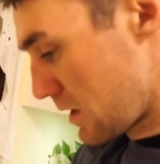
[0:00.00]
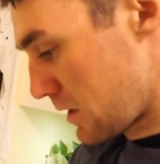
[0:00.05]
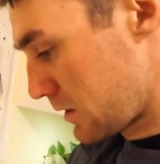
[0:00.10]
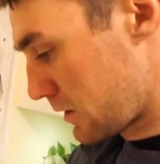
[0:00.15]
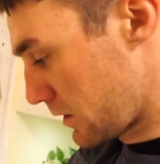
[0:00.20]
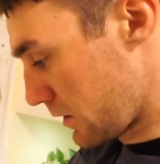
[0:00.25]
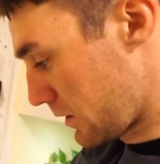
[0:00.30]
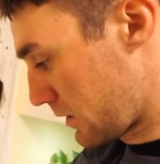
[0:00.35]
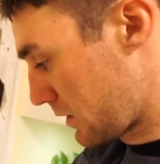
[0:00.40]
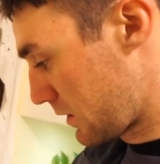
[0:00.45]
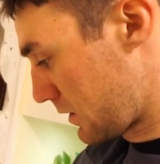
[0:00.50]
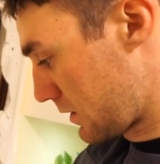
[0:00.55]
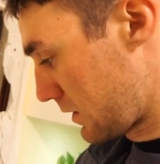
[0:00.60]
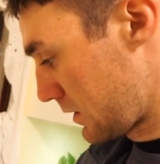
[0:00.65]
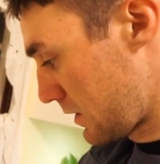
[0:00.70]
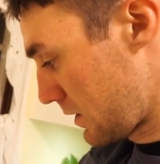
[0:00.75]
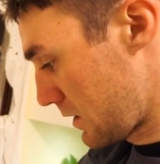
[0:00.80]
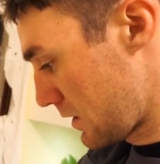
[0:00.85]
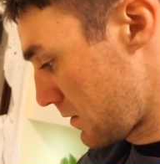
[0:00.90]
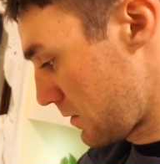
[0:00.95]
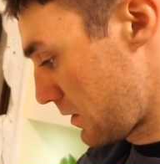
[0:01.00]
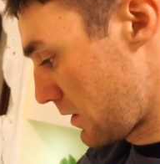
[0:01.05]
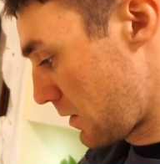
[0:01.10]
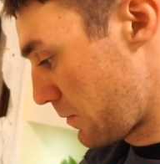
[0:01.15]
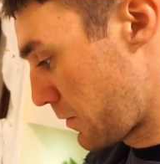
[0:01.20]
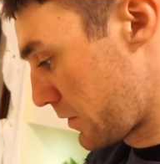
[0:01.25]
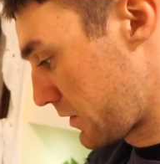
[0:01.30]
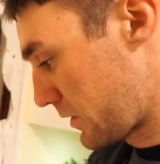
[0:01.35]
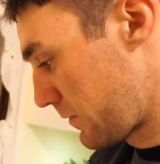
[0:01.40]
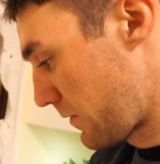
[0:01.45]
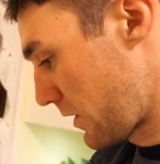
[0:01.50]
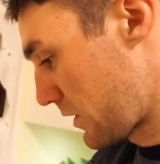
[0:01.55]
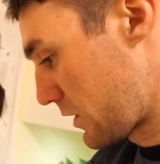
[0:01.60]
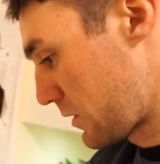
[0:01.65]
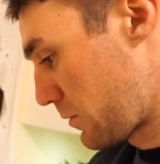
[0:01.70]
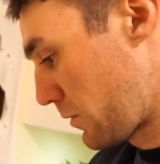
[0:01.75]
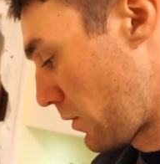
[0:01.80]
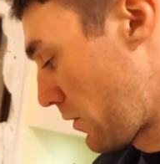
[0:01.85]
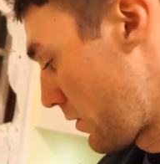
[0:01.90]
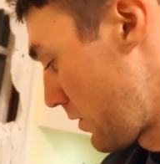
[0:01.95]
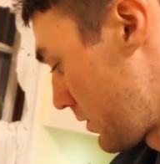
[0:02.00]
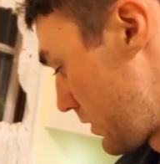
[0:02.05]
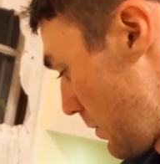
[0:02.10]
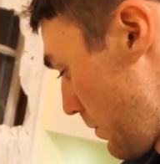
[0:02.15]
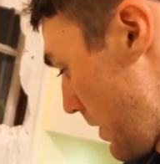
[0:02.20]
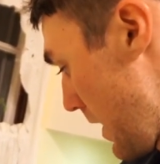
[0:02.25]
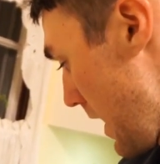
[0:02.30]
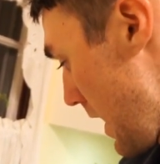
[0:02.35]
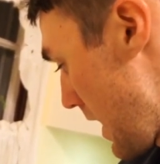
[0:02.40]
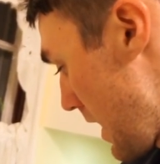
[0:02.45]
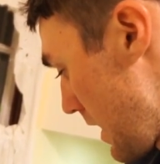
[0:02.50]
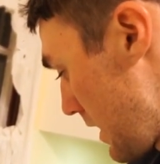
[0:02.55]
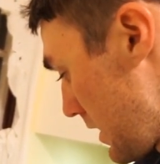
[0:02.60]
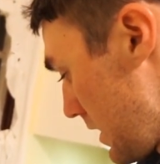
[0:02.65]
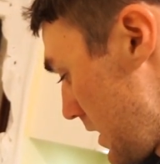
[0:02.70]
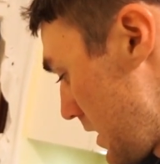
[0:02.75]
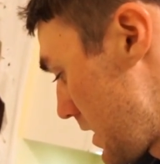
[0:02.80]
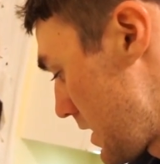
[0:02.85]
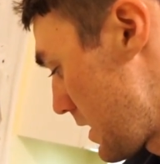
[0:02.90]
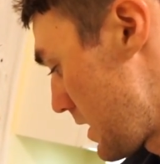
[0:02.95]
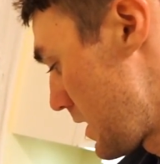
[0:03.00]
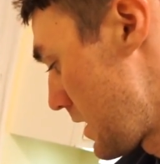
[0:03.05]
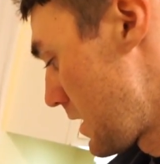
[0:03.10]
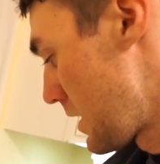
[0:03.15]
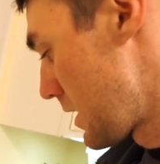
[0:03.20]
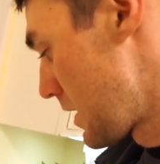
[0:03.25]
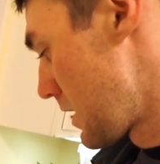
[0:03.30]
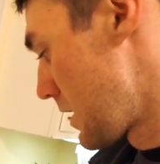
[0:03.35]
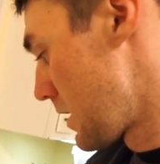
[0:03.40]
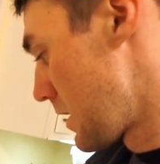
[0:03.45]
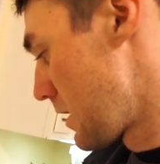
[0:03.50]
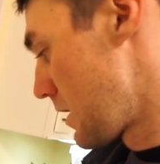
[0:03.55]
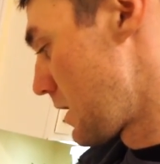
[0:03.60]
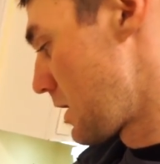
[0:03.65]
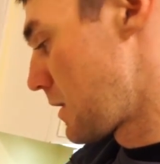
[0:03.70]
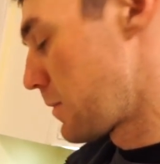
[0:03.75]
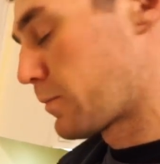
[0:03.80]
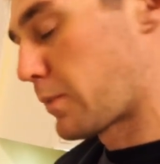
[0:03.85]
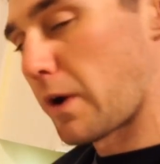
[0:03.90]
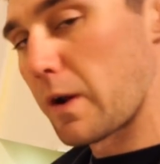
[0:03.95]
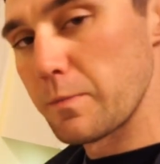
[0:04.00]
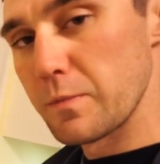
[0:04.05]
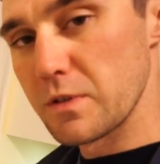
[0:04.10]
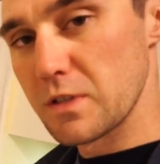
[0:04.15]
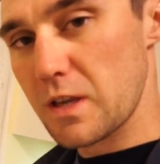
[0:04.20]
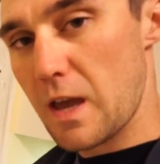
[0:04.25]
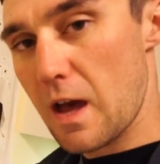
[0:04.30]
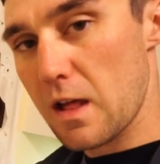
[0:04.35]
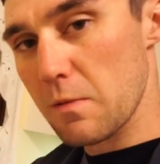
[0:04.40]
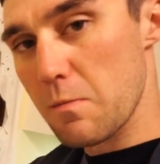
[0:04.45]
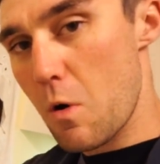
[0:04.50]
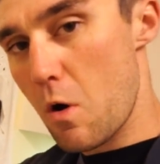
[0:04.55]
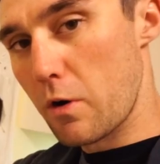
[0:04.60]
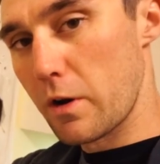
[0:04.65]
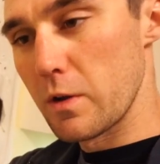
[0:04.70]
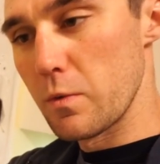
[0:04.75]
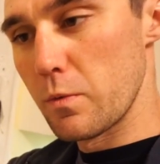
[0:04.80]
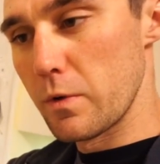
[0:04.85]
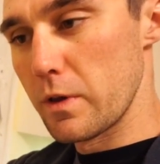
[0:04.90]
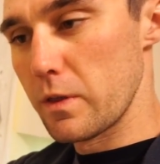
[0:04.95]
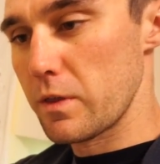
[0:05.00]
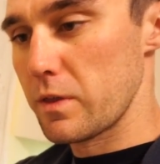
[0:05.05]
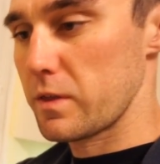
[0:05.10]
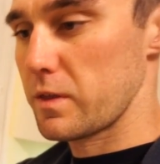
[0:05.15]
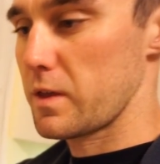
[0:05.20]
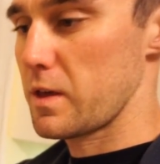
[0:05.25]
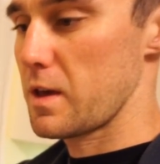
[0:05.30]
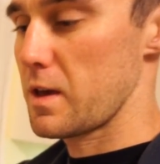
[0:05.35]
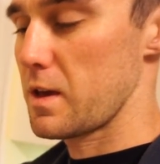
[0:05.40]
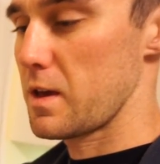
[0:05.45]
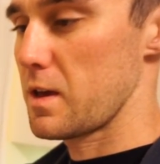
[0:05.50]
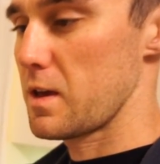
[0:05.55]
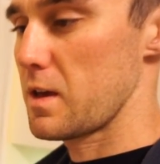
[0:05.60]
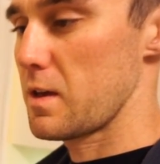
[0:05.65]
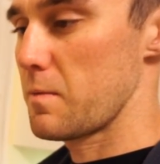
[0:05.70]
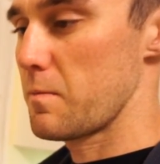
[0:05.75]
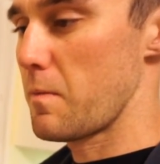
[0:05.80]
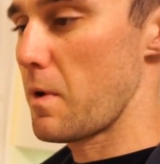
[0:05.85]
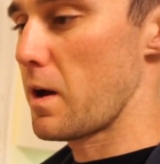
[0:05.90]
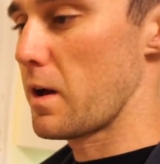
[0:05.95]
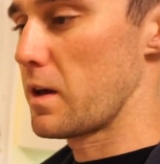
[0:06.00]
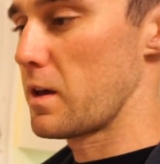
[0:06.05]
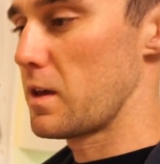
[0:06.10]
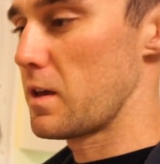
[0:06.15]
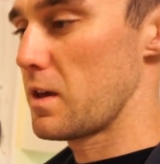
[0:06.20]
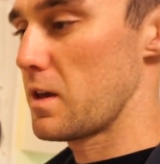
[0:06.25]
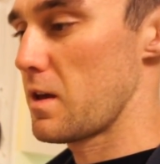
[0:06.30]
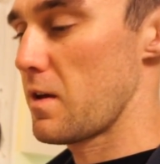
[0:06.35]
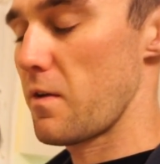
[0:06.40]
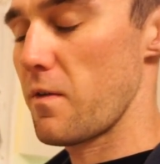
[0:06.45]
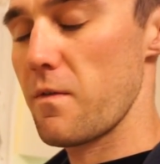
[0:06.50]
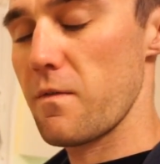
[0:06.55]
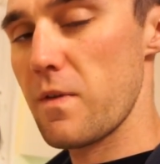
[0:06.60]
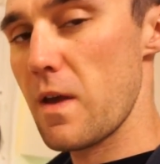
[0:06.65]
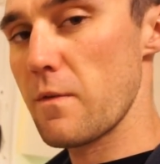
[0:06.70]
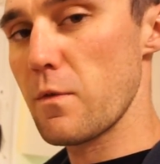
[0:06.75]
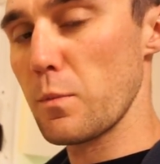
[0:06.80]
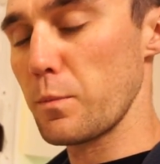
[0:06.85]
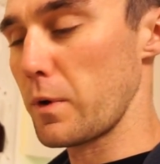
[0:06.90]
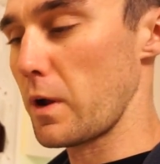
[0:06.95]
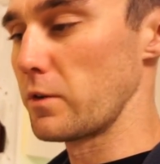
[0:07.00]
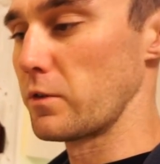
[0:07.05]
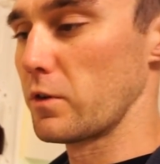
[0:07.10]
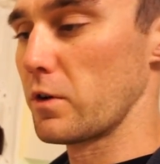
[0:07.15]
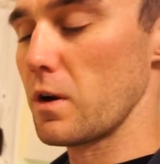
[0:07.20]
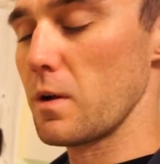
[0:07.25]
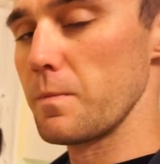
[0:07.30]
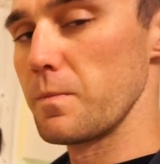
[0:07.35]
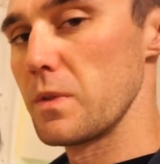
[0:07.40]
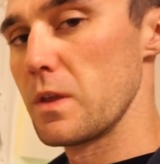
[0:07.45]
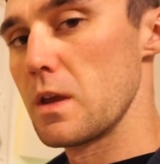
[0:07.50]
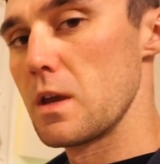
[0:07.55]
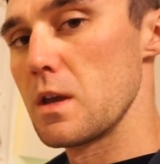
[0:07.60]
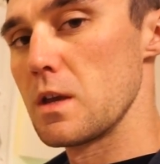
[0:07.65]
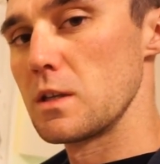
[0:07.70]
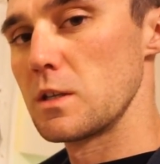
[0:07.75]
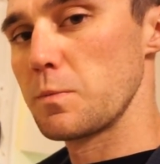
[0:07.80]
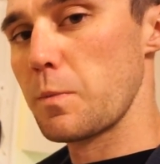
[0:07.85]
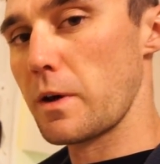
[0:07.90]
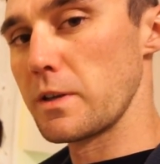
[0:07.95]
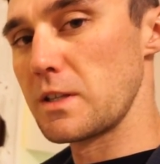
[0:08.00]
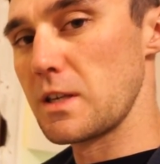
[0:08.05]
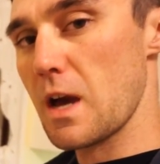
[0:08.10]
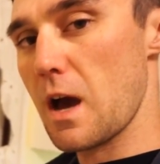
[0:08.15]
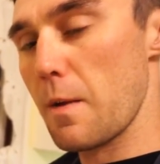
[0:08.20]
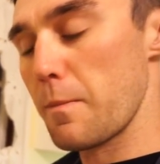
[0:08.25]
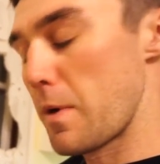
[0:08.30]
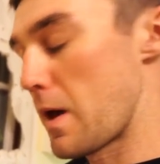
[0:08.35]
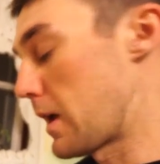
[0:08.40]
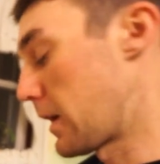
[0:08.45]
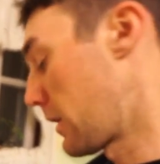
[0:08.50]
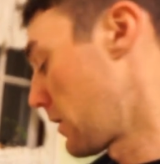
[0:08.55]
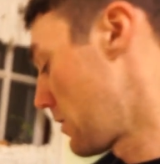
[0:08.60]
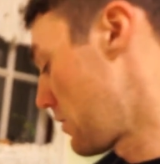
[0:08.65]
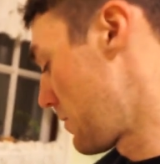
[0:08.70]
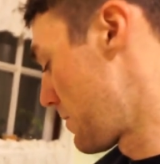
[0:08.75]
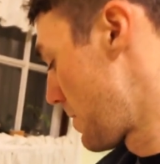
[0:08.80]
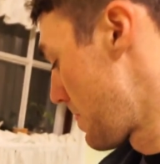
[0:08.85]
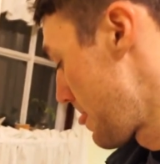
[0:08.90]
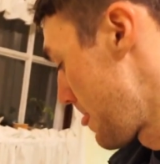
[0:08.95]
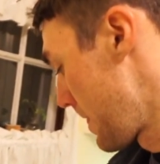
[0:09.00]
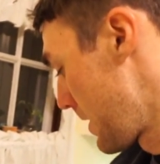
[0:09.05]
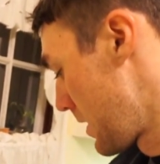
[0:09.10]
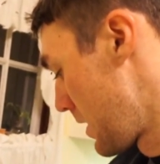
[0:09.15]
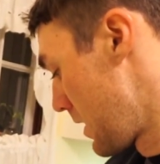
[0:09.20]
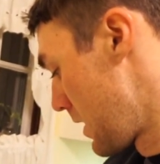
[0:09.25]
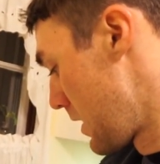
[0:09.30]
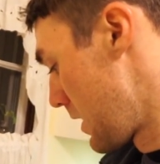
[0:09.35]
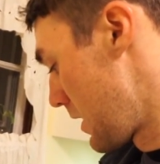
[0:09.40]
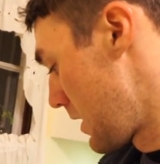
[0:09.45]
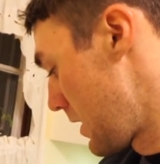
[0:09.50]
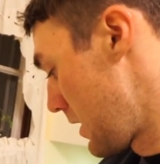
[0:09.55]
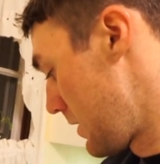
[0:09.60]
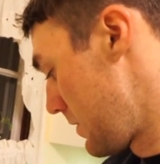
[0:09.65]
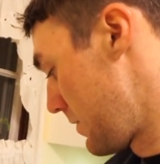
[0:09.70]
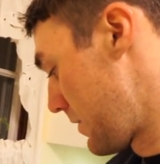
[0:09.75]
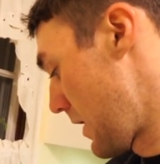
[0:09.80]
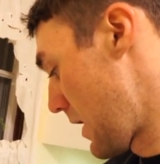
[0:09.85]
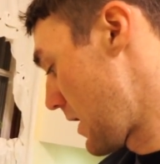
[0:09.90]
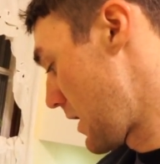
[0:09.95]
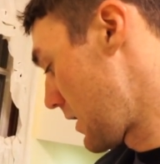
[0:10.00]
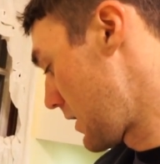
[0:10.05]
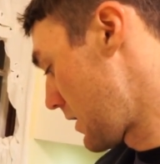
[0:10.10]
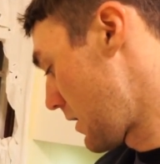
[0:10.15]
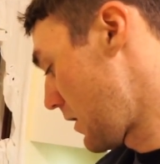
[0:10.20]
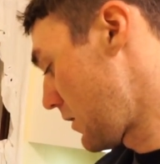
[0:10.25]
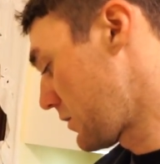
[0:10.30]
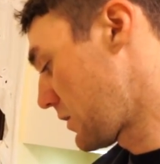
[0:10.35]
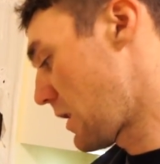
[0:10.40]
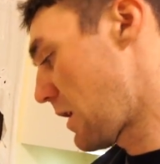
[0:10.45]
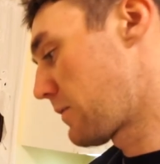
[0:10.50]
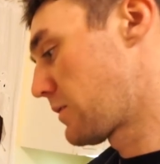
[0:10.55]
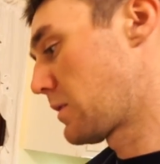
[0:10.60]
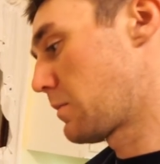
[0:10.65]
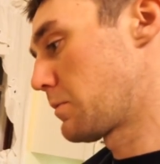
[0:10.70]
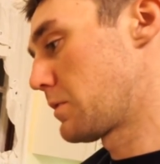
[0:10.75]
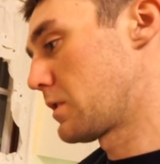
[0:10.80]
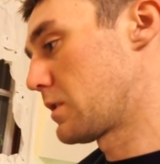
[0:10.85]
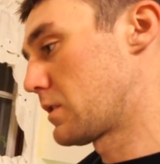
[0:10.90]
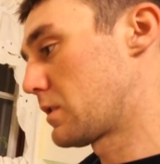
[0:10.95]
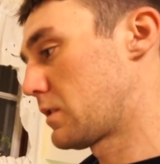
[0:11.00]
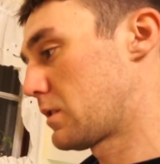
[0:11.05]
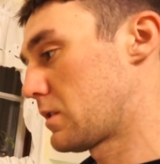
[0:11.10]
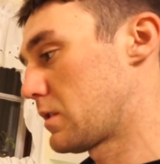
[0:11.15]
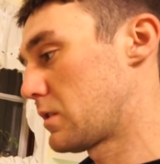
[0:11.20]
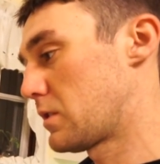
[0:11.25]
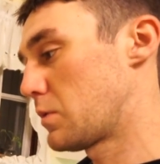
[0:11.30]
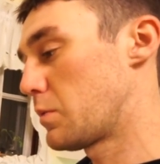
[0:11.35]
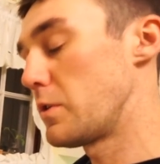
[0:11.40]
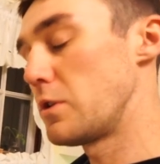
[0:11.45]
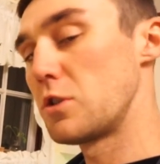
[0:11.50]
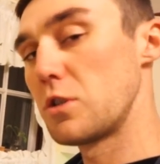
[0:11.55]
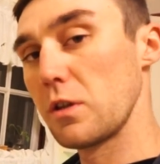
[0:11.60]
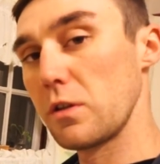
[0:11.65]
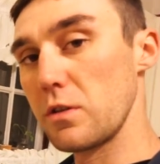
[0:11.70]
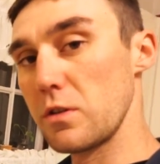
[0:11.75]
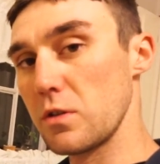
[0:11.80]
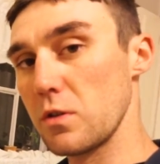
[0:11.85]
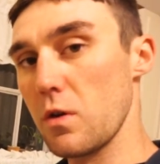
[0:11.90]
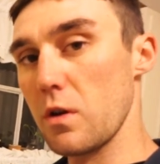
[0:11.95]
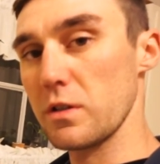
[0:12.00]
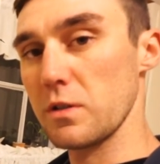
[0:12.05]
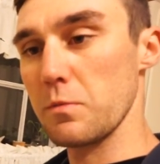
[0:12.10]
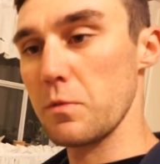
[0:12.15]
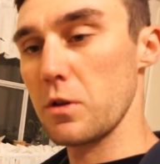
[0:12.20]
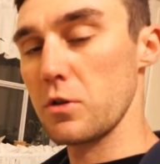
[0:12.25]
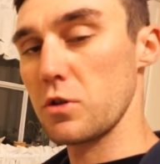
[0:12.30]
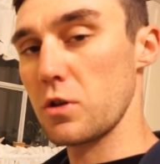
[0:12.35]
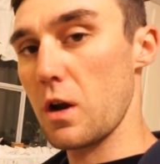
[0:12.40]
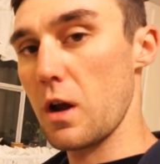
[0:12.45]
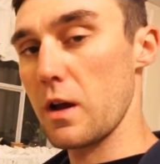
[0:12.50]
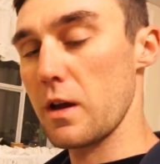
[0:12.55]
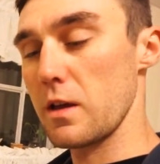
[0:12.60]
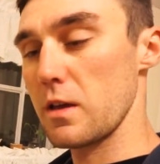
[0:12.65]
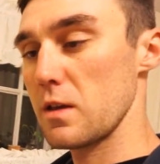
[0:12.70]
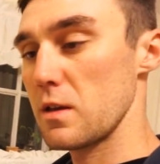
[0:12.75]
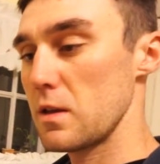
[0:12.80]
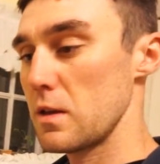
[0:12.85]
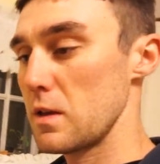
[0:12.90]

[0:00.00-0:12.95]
just uh, you know, put some vegetable oil in the pan, bread up this calamari with my favorite breadcrumb, spicy hot panko, and then I also have some of this sweet chili sauce I'm gonna try.